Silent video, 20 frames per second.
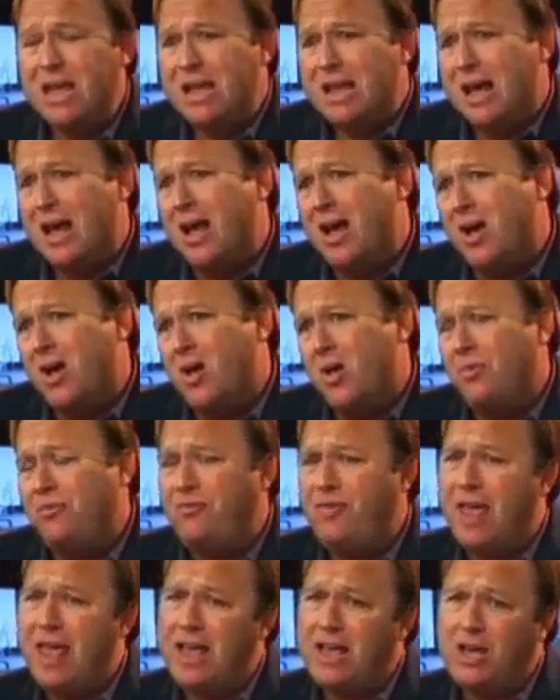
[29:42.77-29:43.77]
oh,
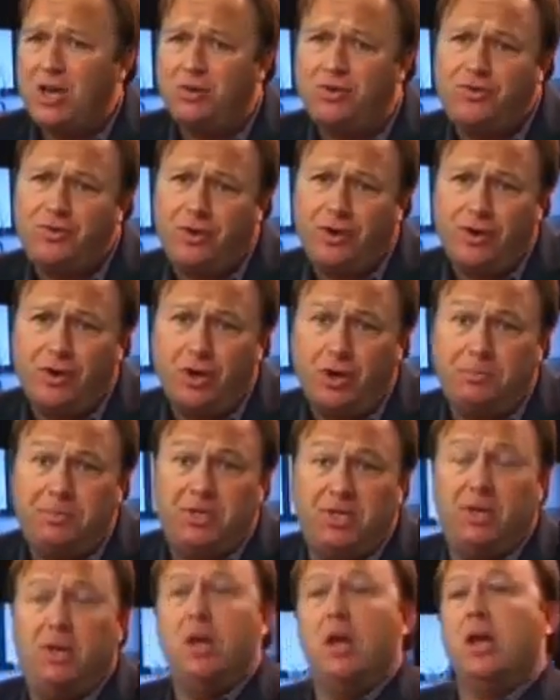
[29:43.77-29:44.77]
thank you, troops,
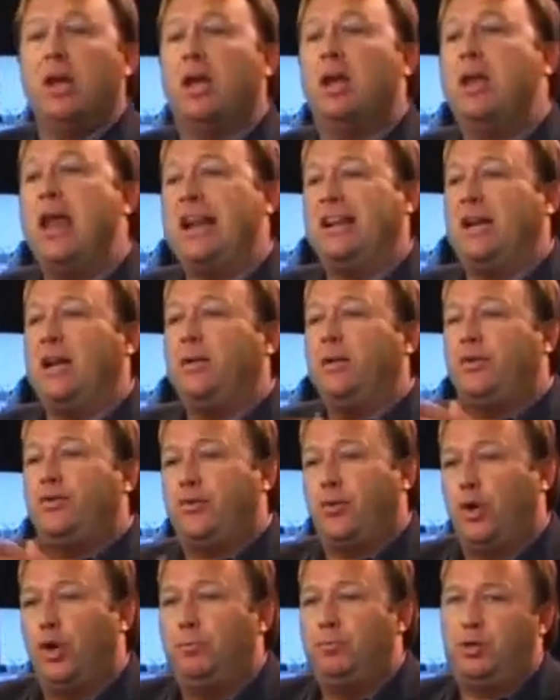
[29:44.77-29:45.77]
and connecting the
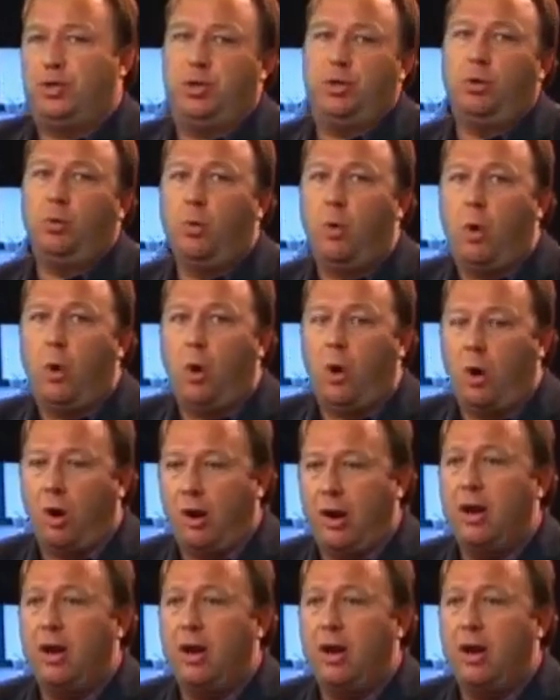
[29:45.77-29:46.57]
troops to the war,